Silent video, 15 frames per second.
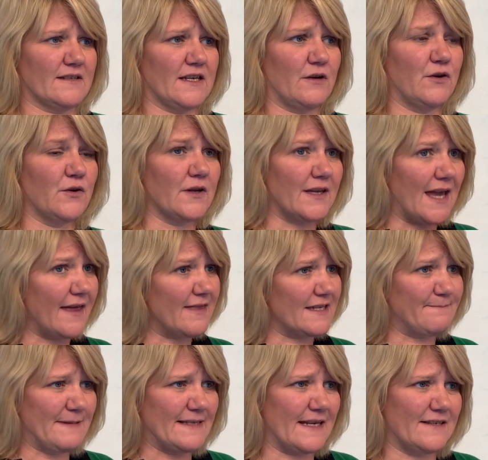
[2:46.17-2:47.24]
So you get
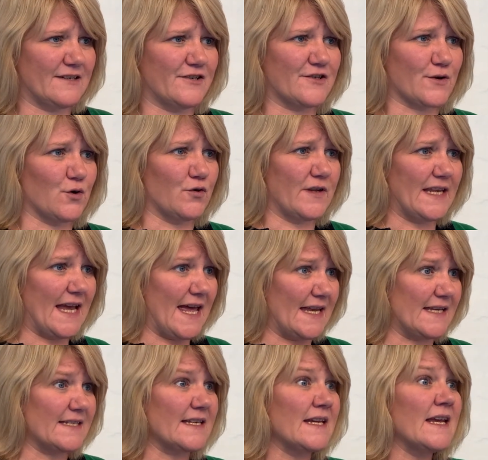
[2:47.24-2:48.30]
this percentage score at the
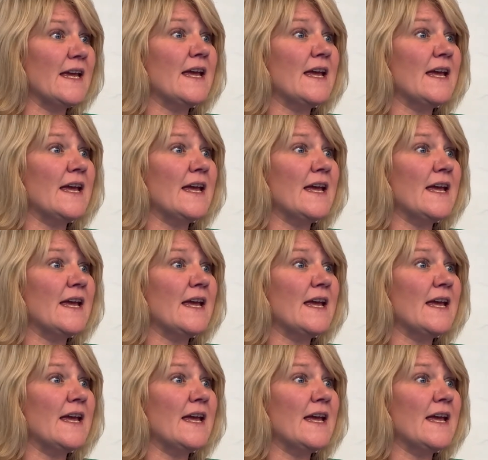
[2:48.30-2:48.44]
end,